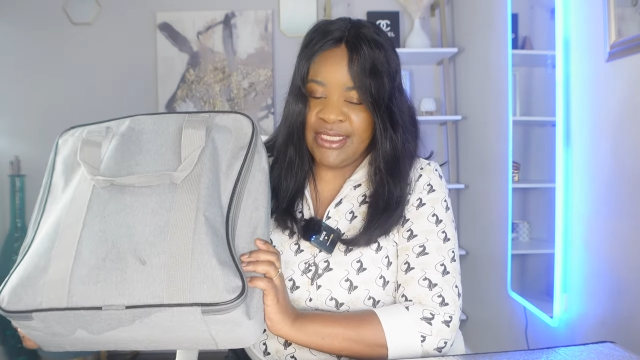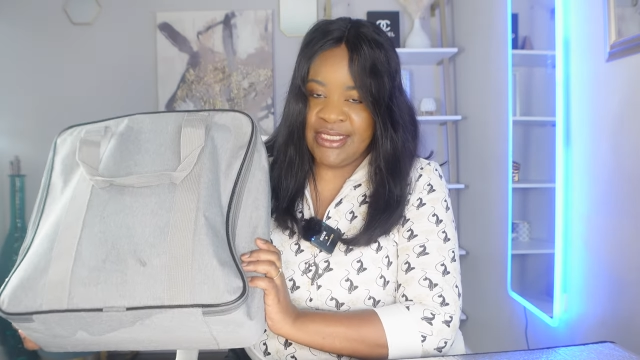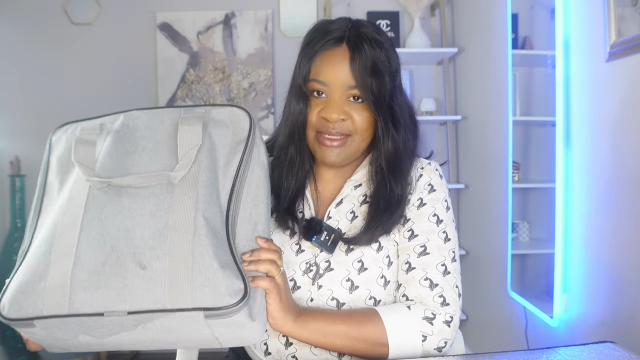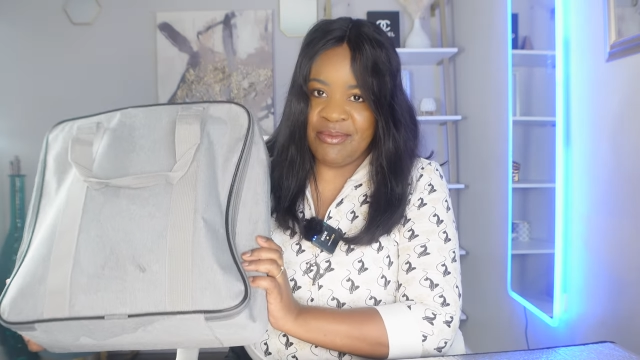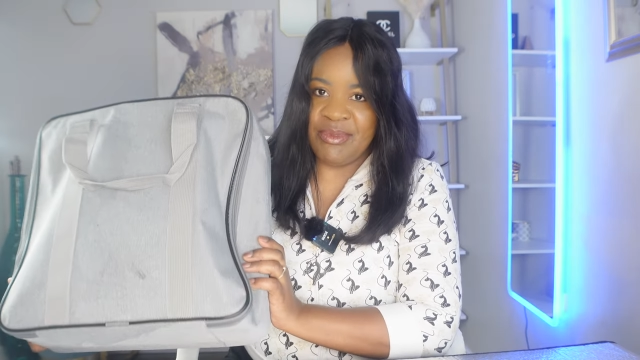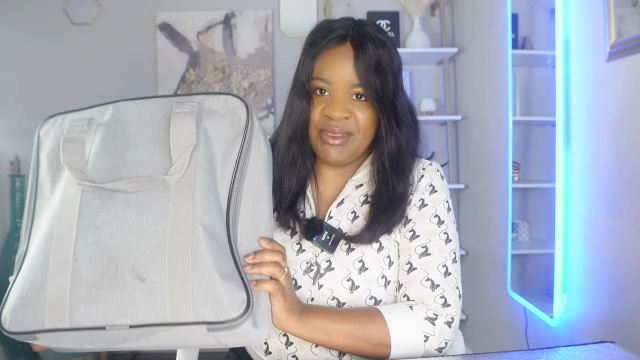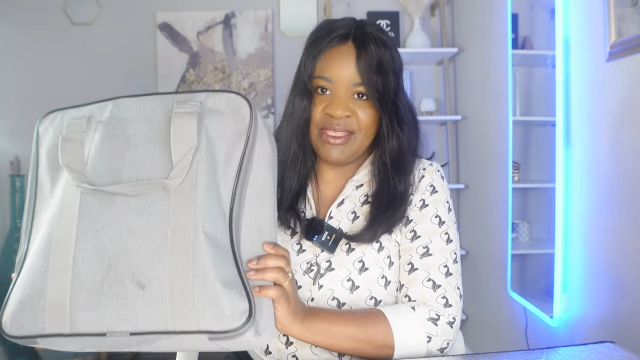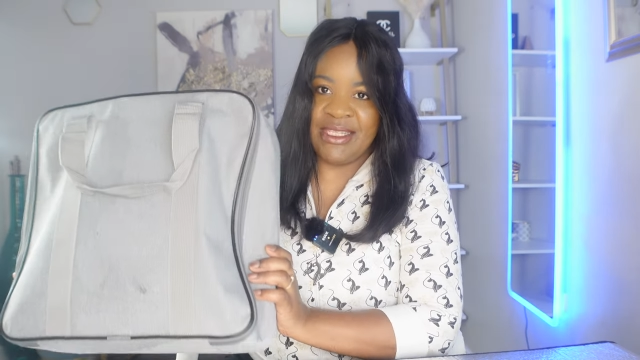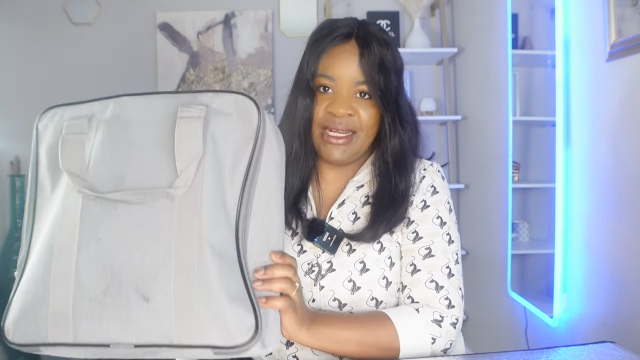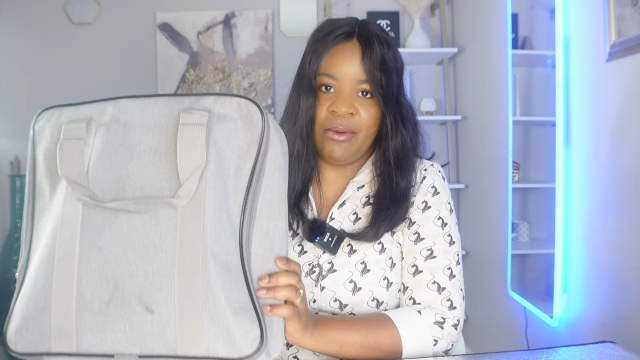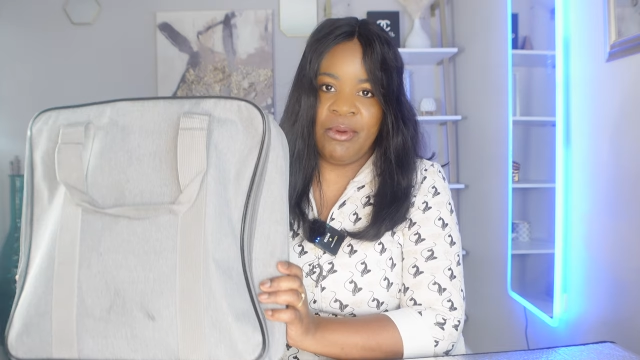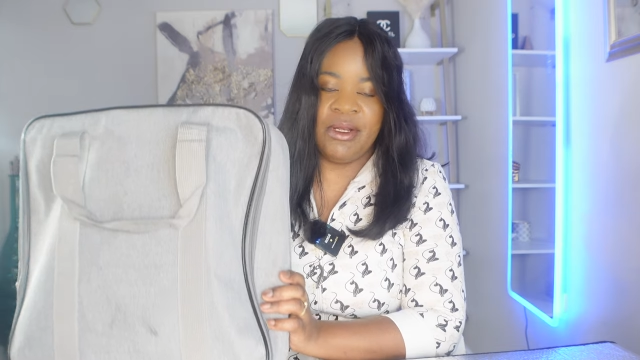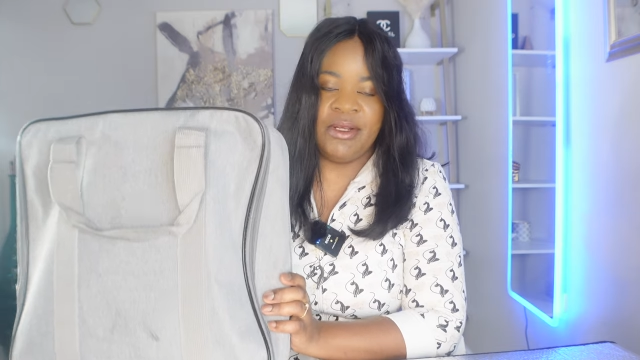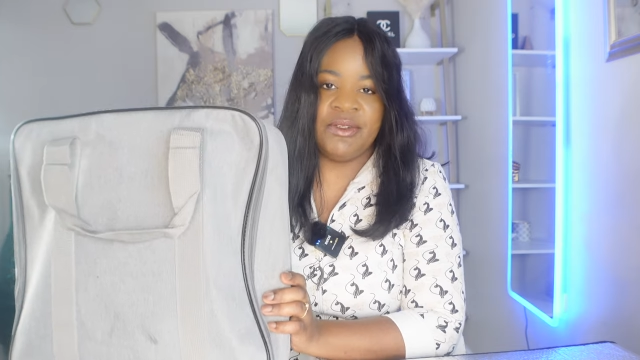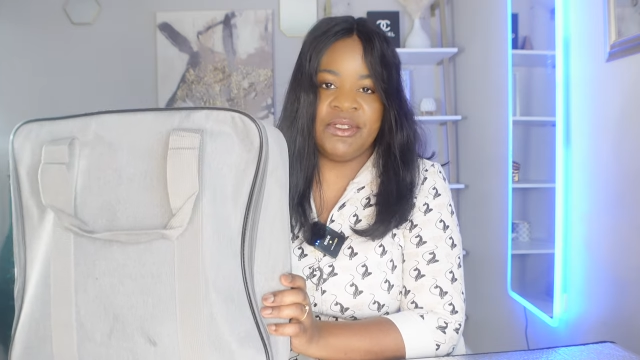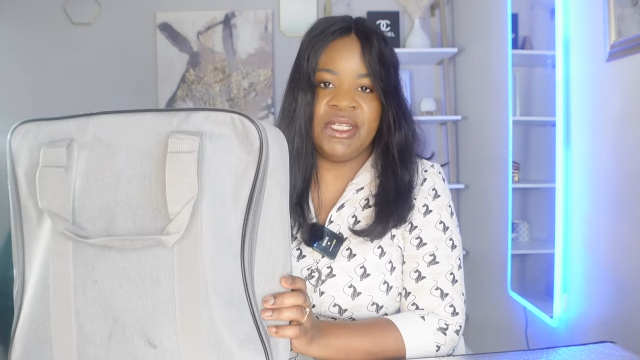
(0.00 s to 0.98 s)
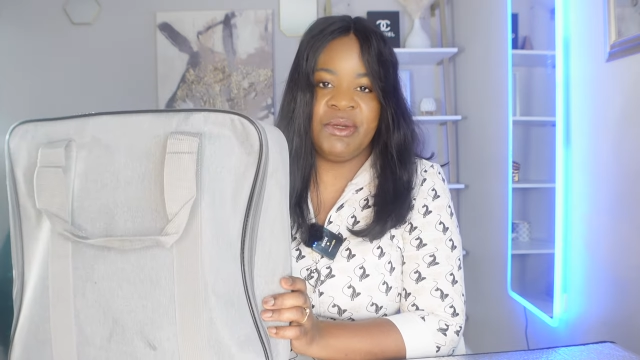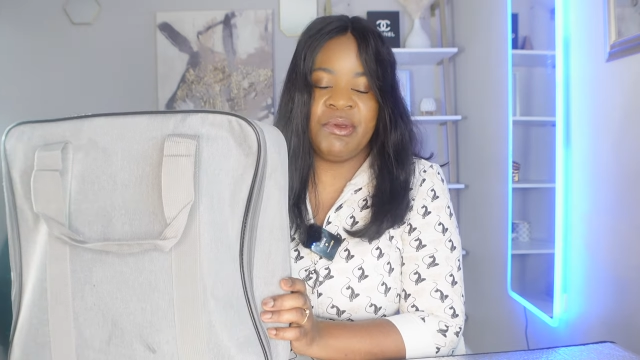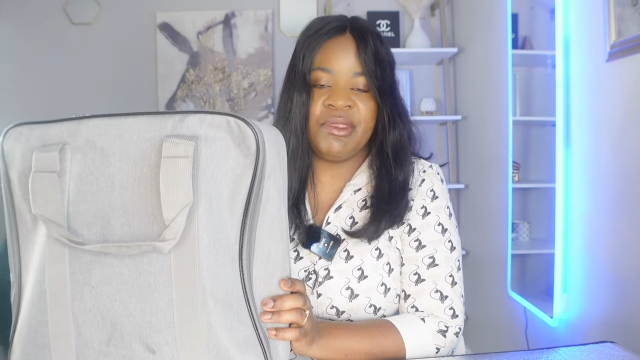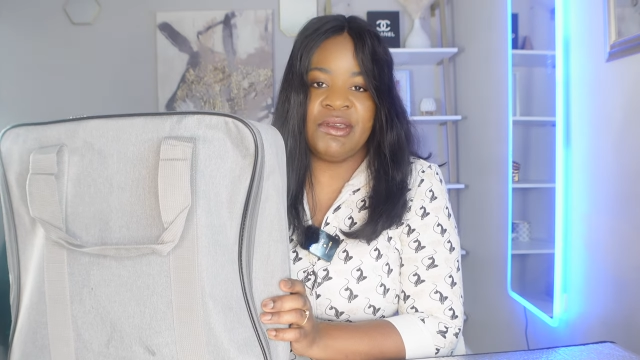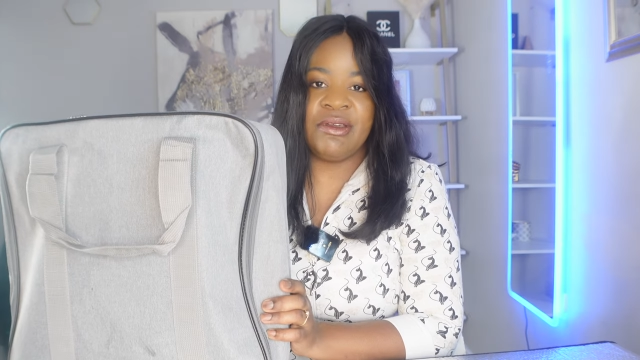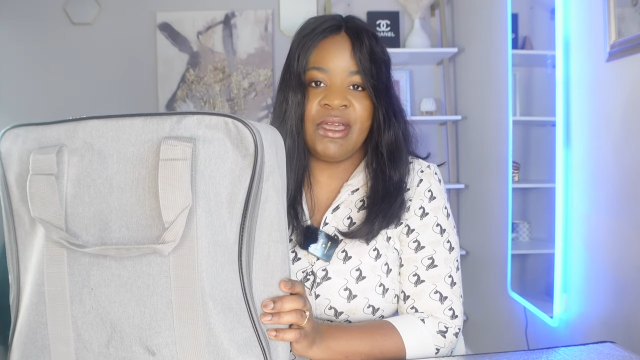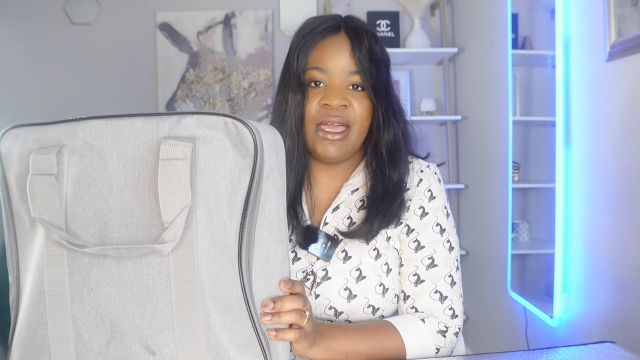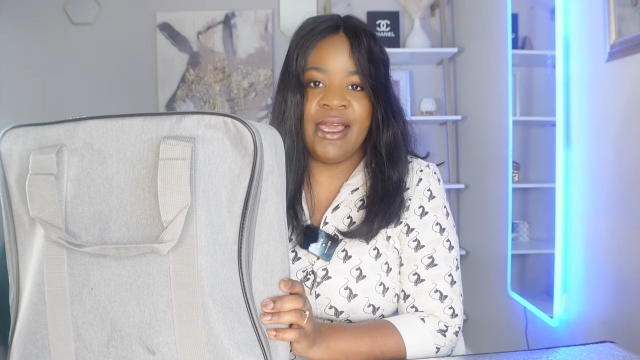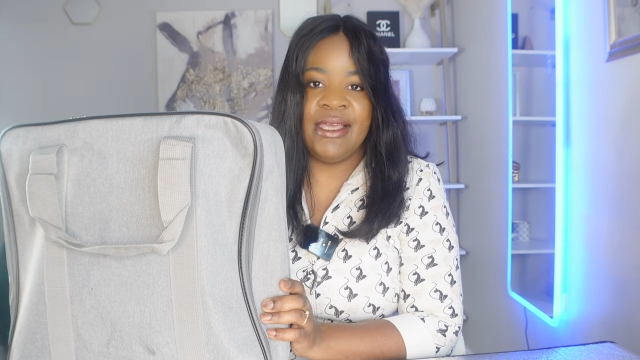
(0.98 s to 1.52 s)
something that I wanted to share with
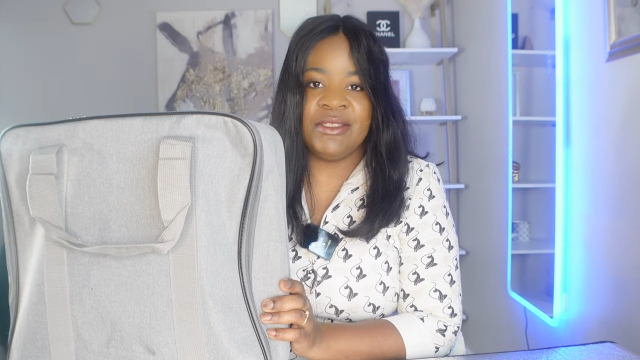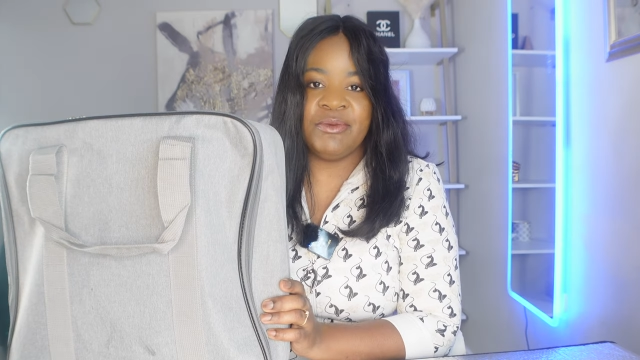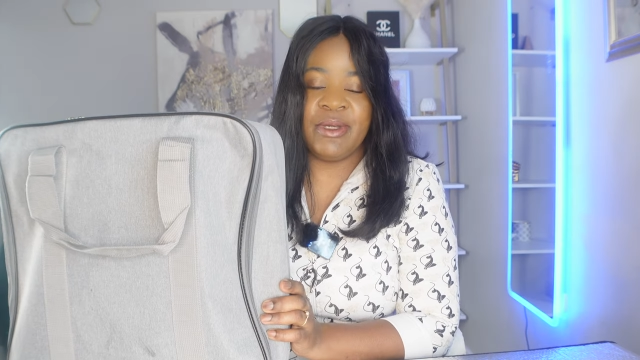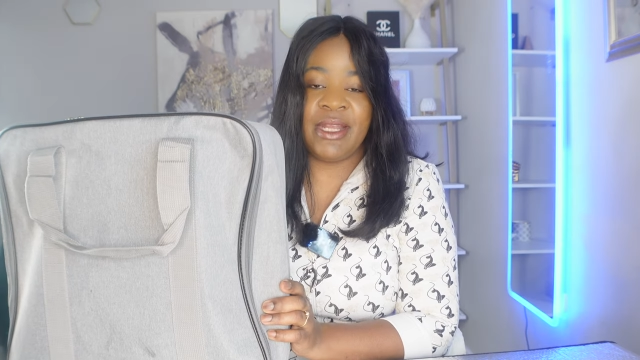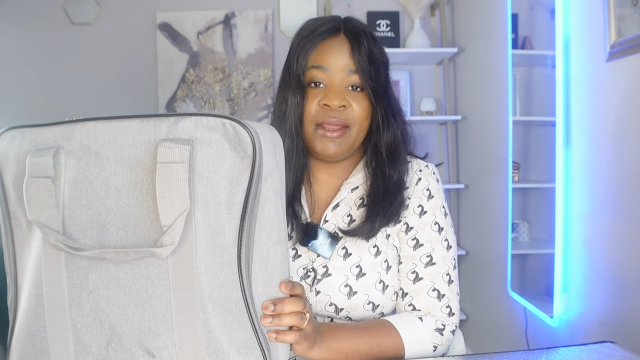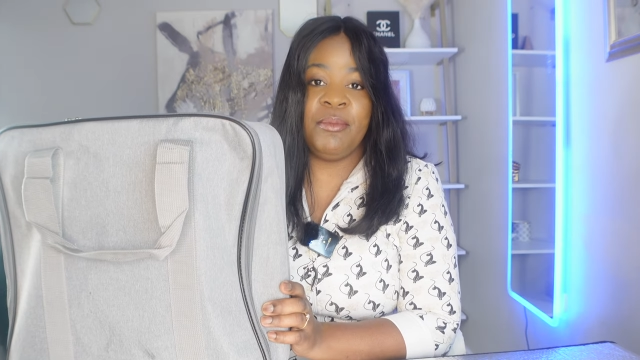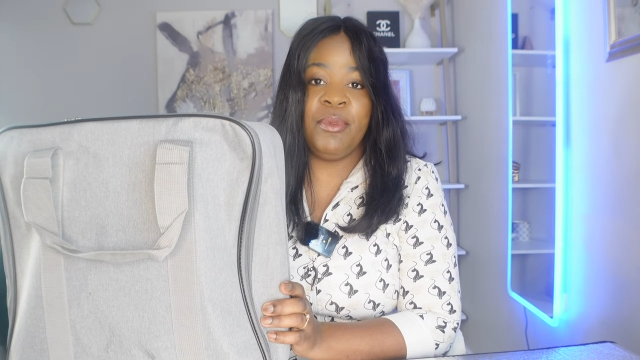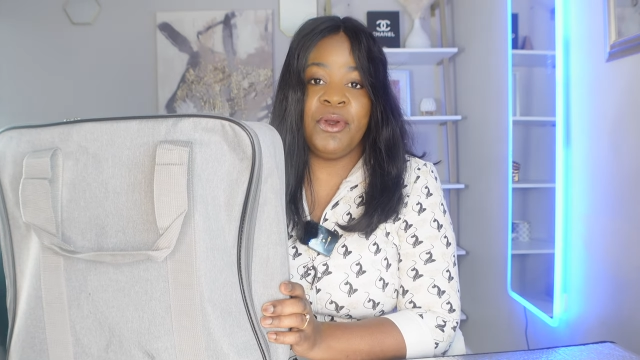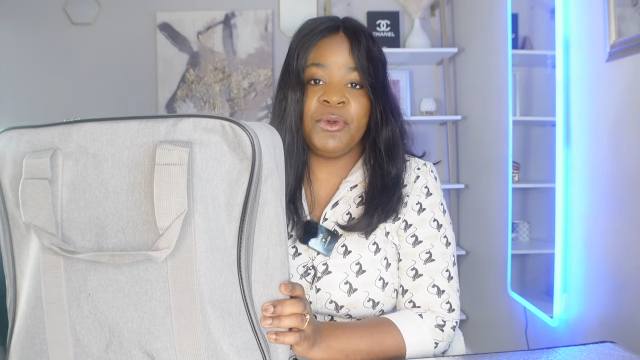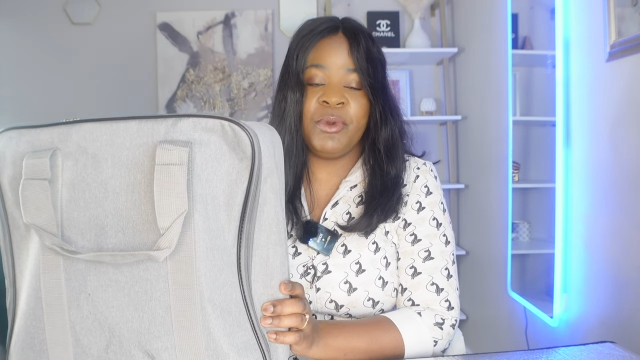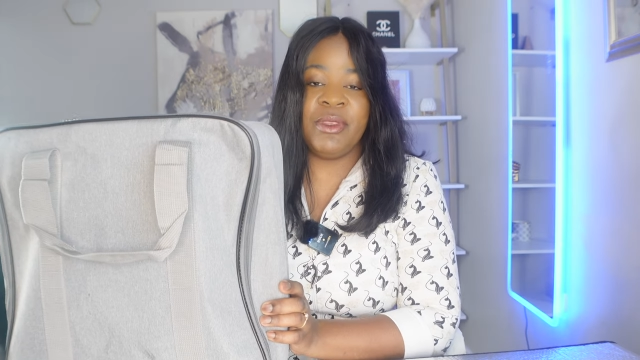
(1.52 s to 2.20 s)
you guys what I bought